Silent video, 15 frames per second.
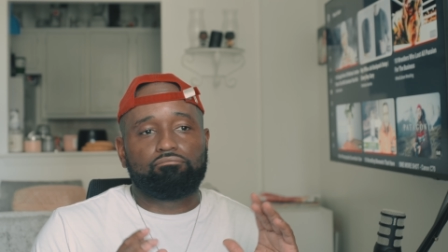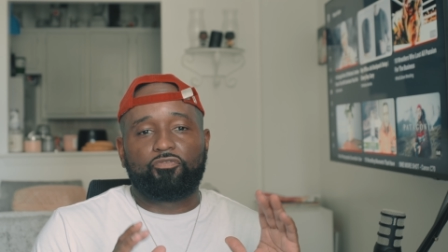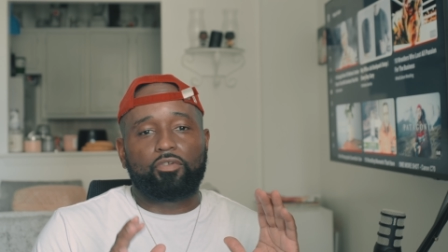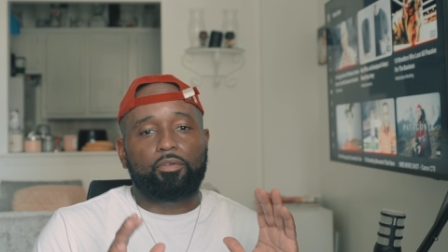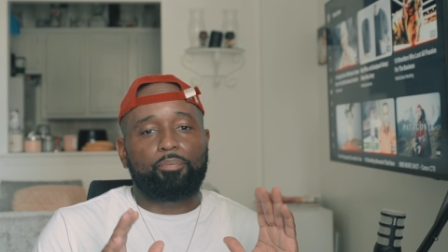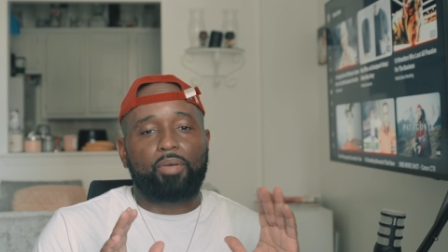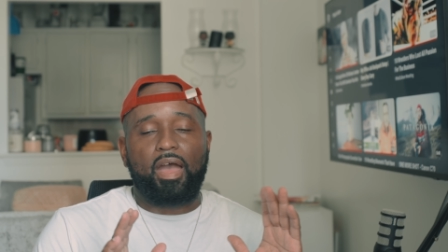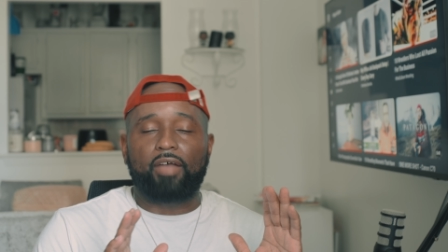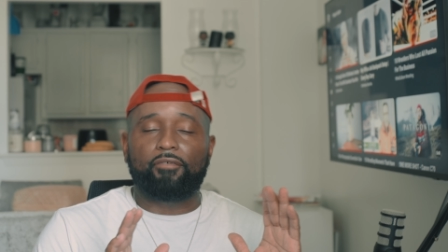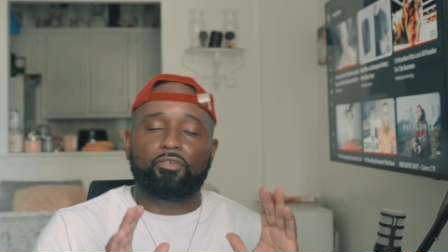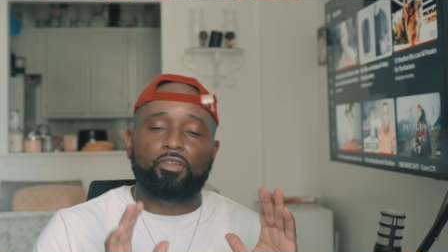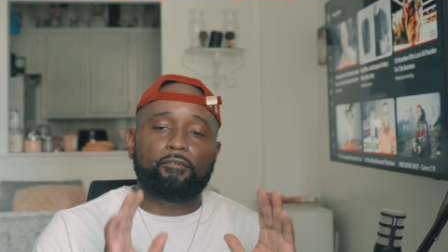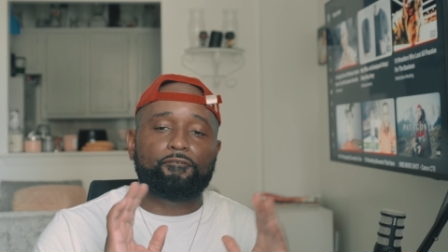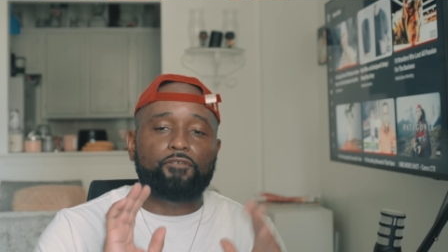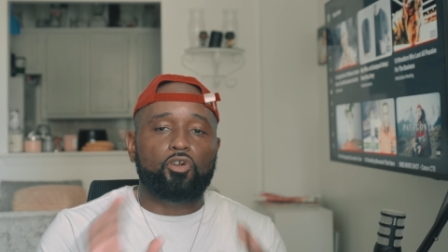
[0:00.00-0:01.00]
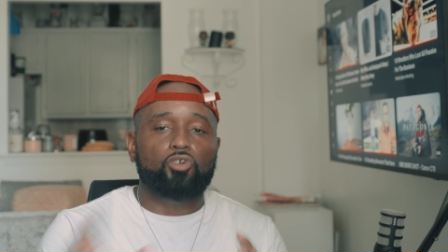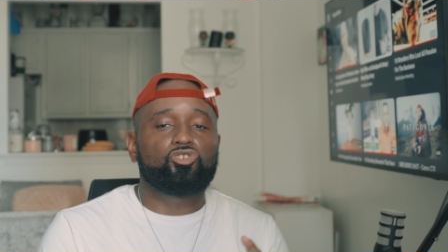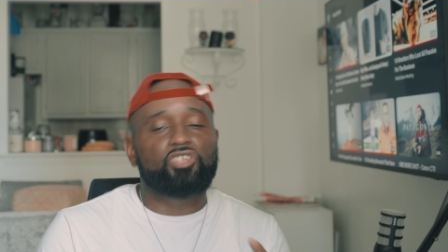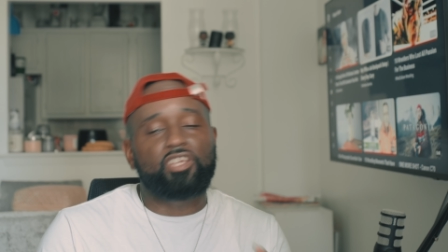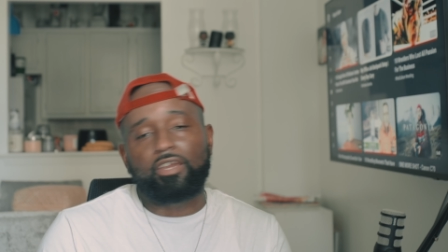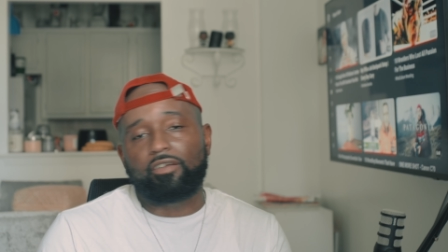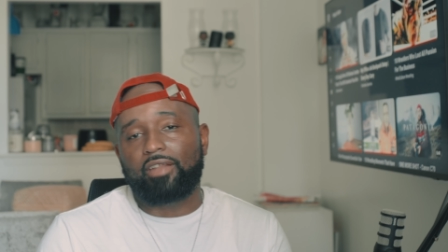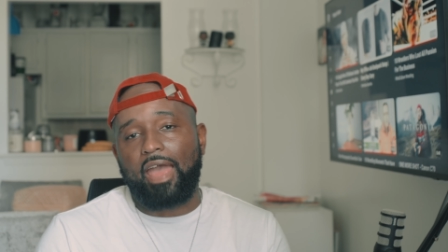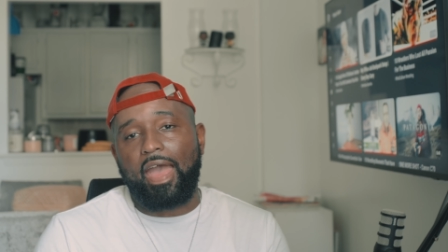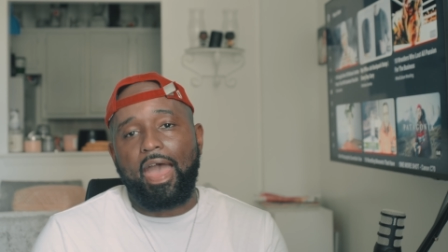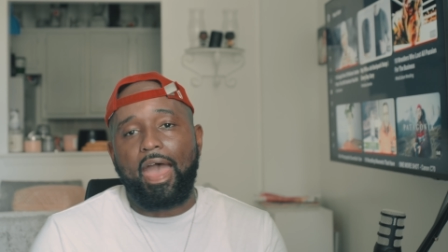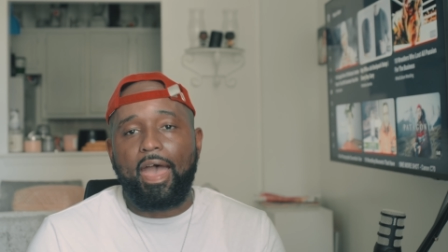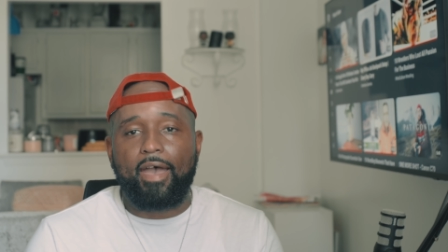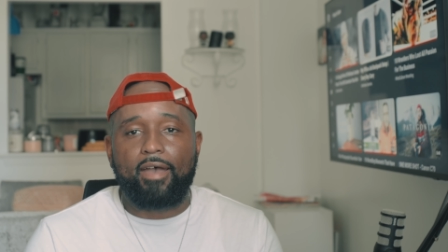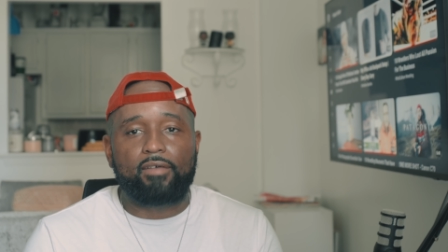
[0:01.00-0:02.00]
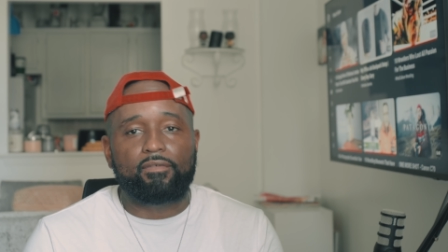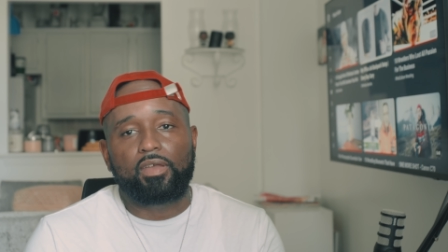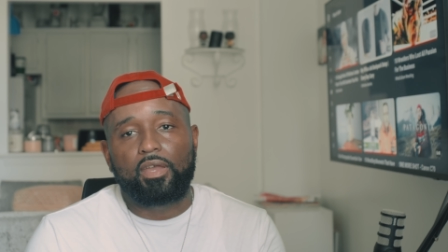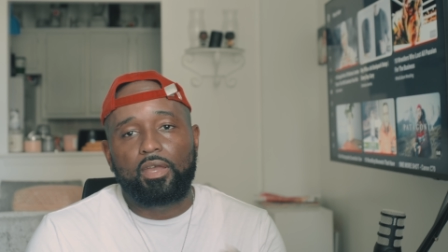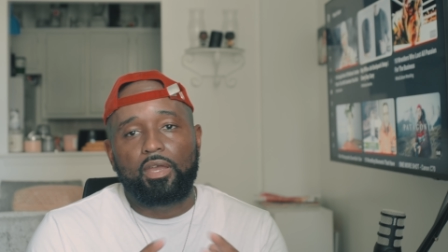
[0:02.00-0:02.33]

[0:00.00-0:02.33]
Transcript: for past for the first year and a half,